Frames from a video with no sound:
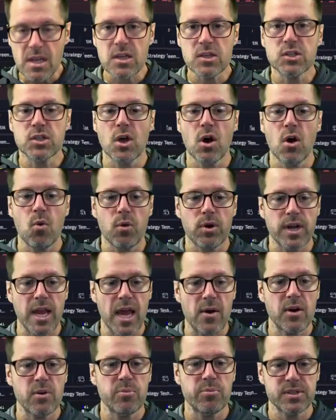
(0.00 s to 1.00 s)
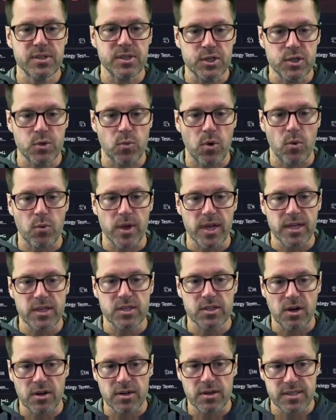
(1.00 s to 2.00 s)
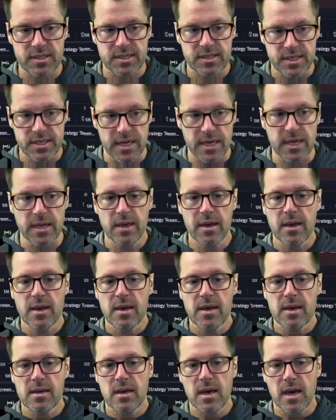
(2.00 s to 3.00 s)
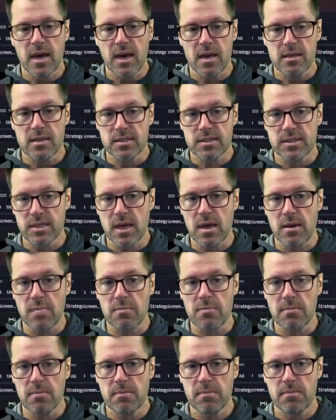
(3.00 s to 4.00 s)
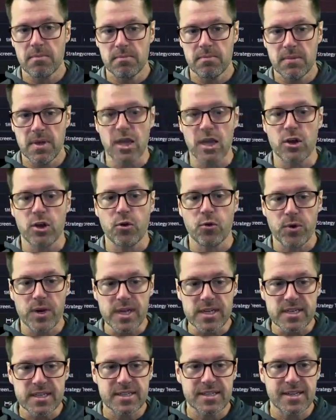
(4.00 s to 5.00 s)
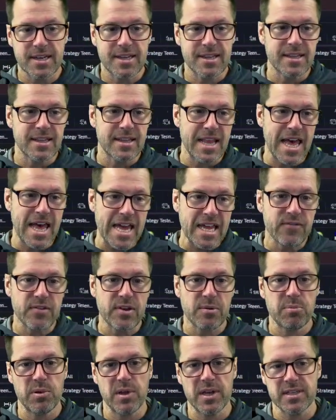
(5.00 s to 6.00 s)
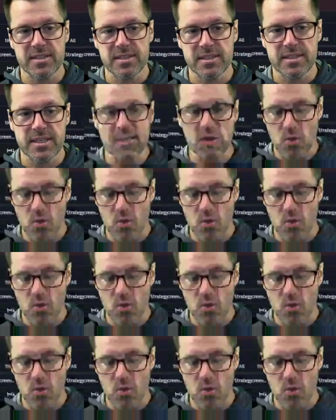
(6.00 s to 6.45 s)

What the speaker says: So we're now in a position where we could start to see some increased lack of complacency